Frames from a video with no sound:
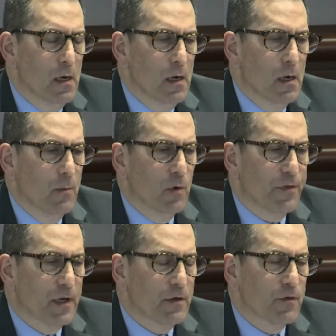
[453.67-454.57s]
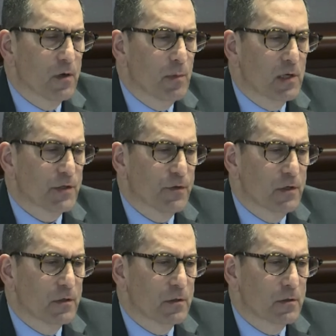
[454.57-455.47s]
Well, thank you very much
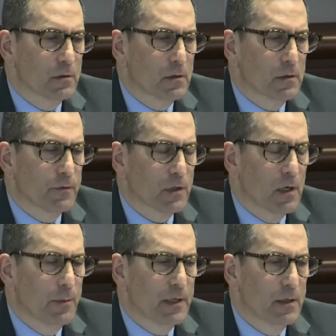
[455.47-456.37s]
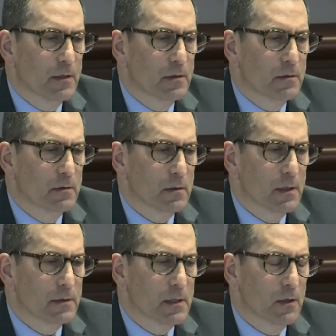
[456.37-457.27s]
for coming in
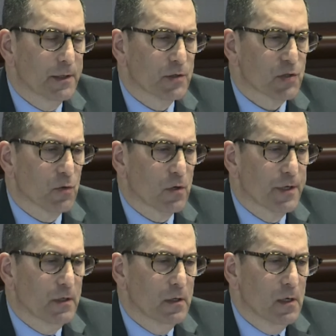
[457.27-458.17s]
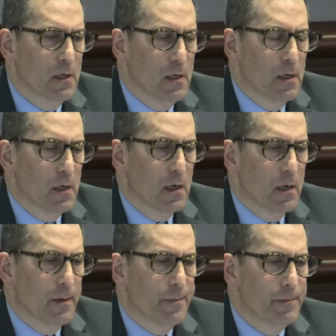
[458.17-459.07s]
and telling your story.
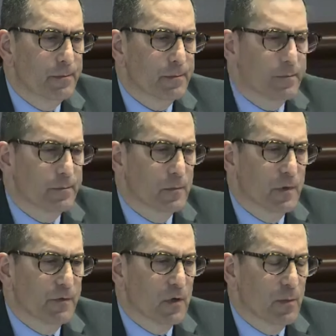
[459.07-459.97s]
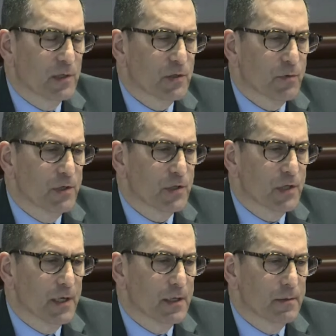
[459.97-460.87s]
We very much
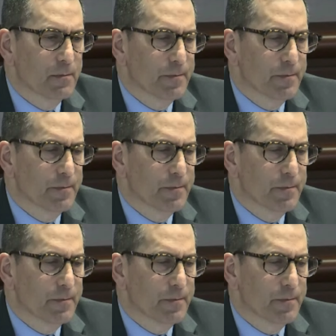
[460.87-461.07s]
appreciate it.